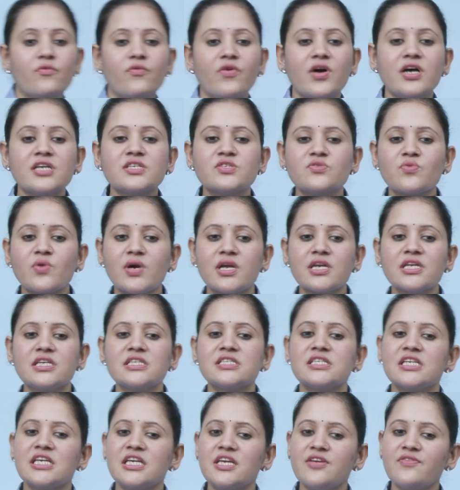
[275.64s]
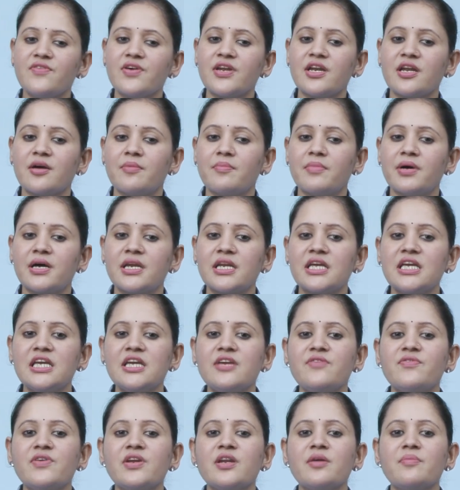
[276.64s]
First one is even number.
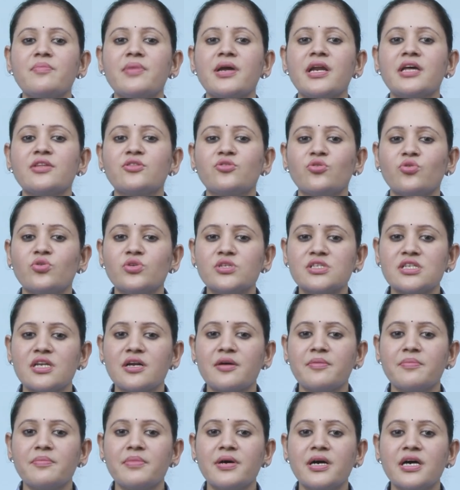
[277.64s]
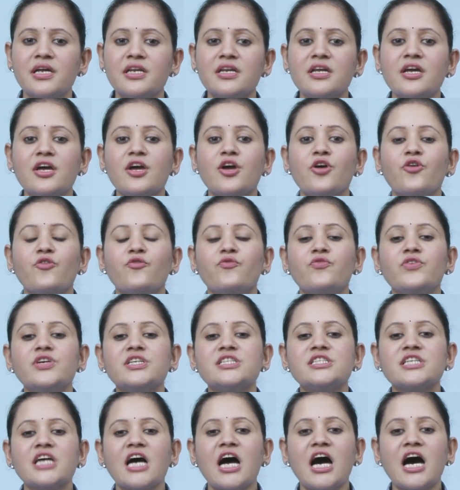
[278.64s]
Even number are those numbers
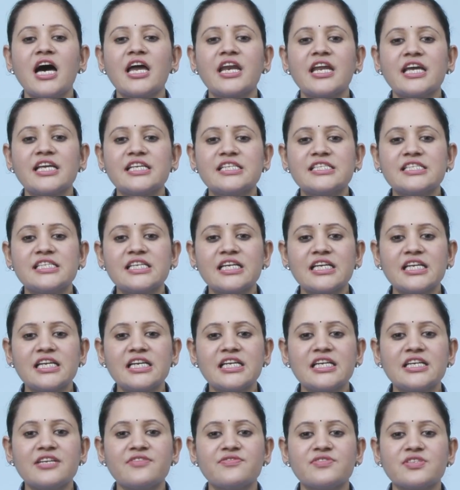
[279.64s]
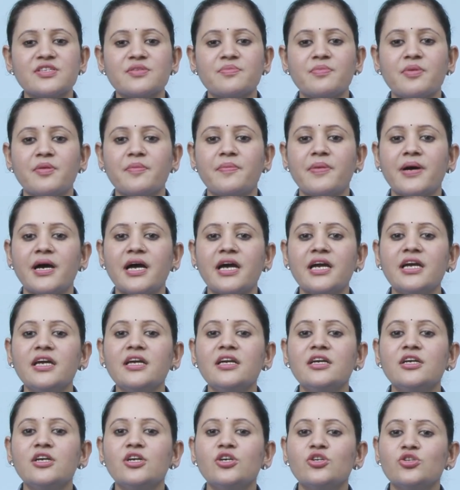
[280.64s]
which are exactly divisible
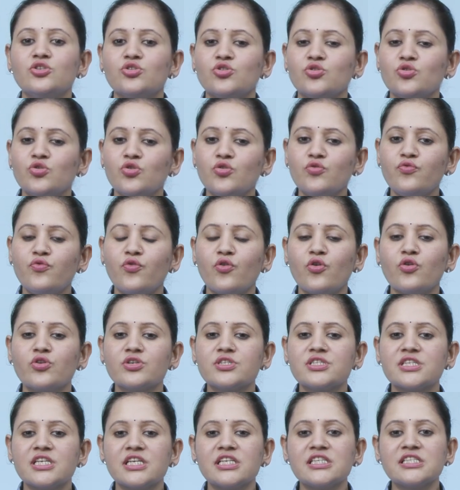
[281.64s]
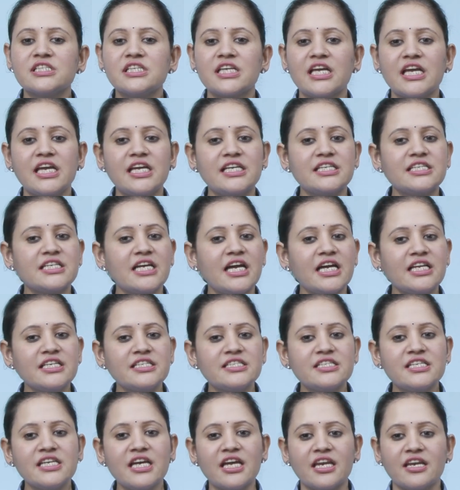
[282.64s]
by 2, 4, 6, 8
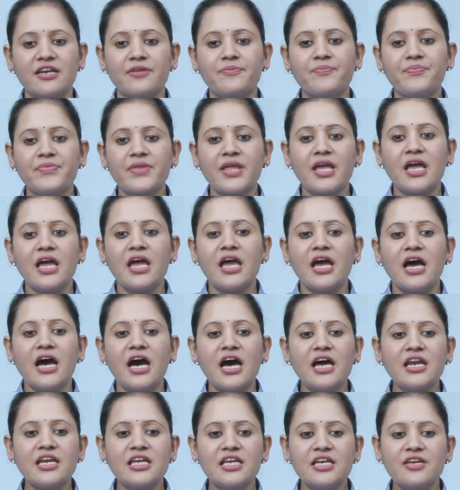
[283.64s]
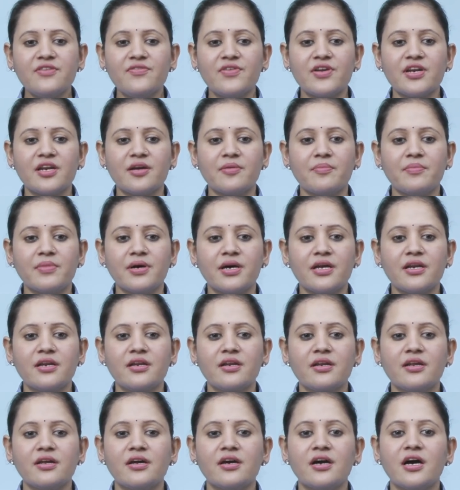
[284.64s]
and 10 are even number.
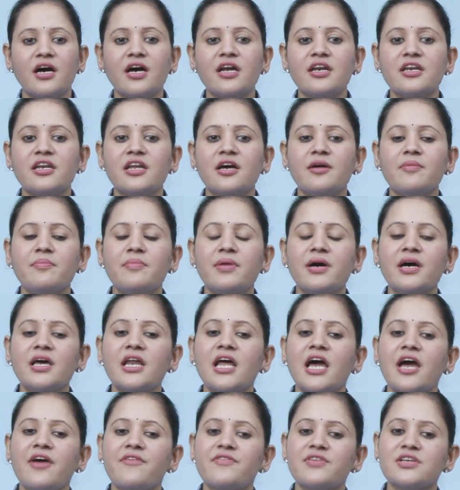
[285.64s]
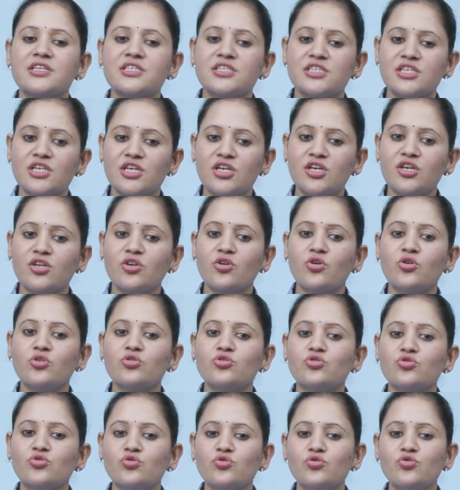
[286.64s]
A number having
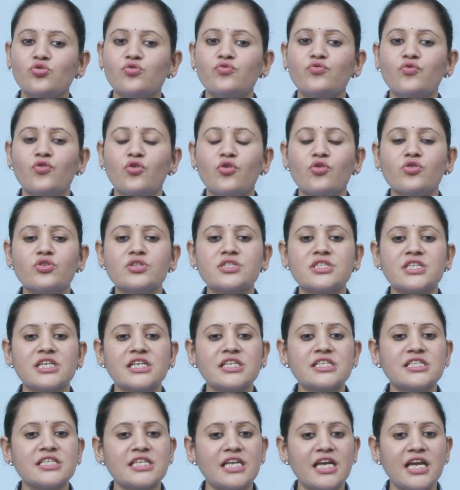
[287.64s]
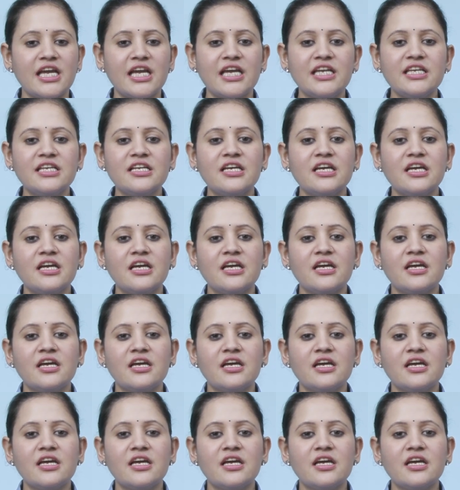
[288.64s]
0, 2, 4, 6, 8